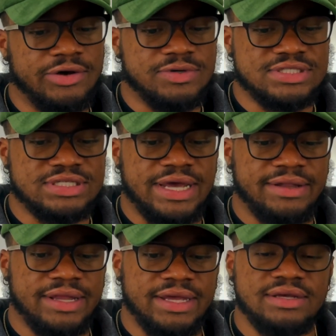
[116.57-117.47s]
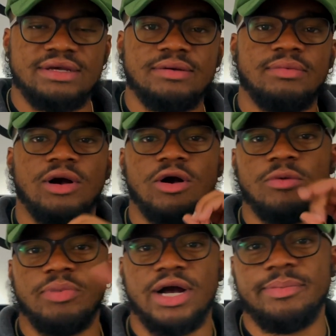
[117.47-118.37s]
it's not like all
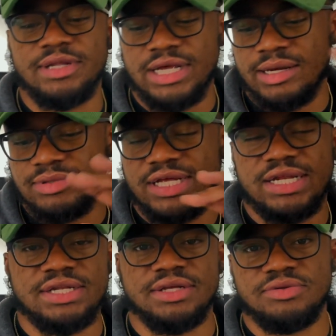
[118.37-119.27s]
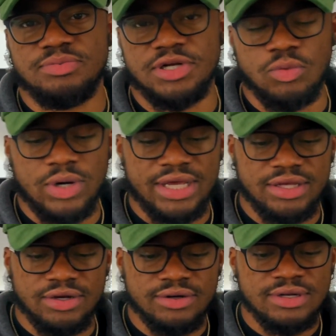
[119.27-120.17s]
poppy. Like, I'm glad it didn't put a white
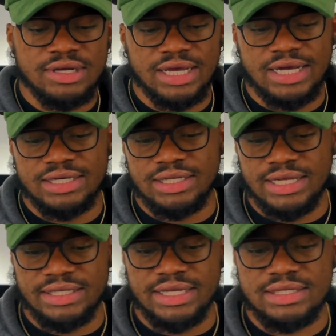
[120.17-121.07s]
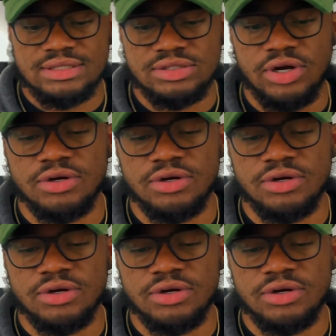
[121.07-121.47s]
here. I kind of like that darker